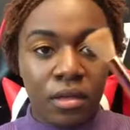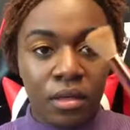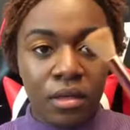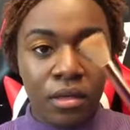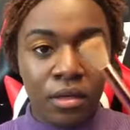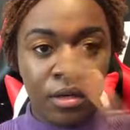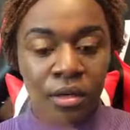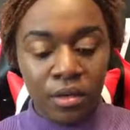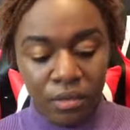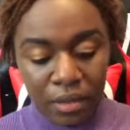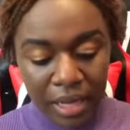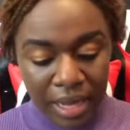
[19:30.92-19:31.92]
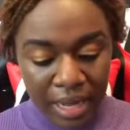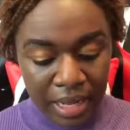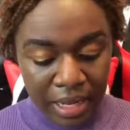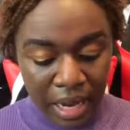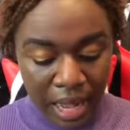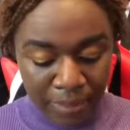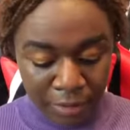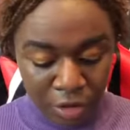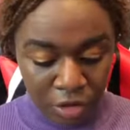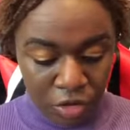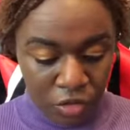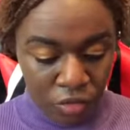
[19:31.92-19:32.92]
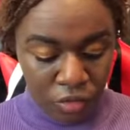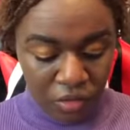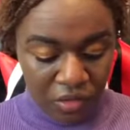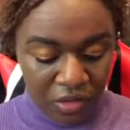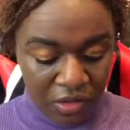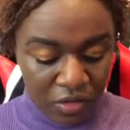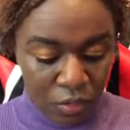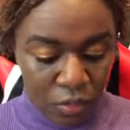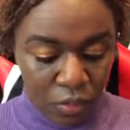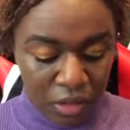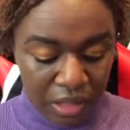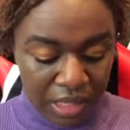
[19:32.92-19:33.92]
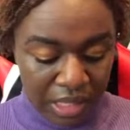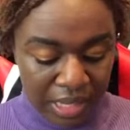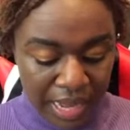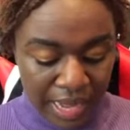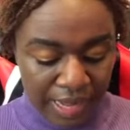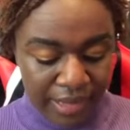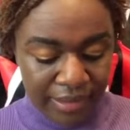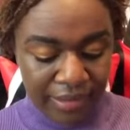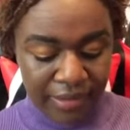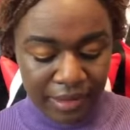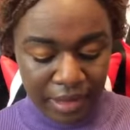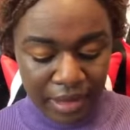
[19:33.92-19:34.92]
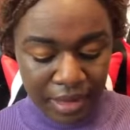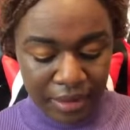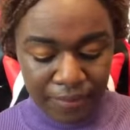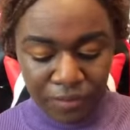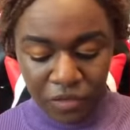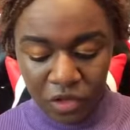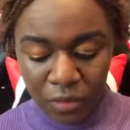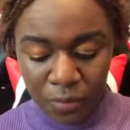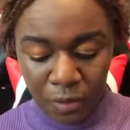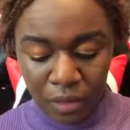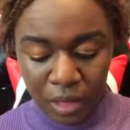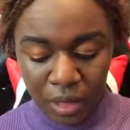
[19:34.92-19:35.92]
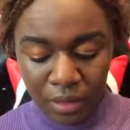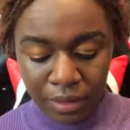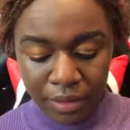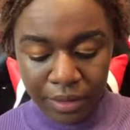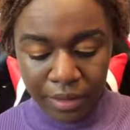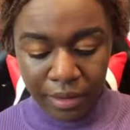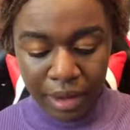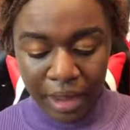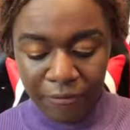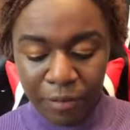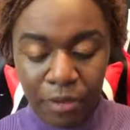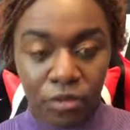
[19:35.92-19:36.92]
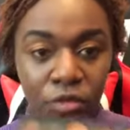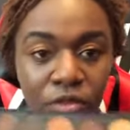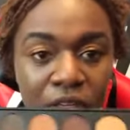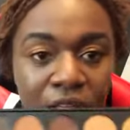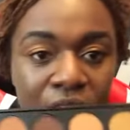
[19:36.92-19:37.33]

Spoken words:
here. And I'm going to use this really nice deeper color here. I've been using